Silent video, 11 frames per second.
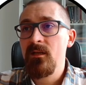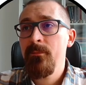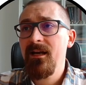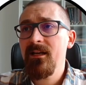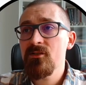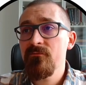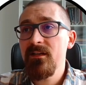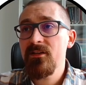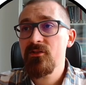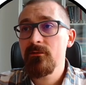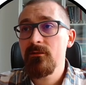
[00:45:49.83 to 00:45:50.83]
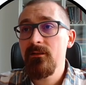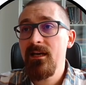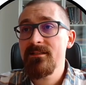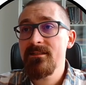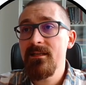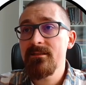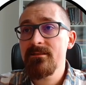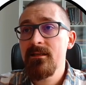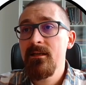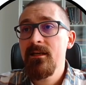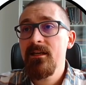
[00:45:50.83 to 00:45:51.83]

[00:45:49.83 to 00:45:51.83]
package, version, the license.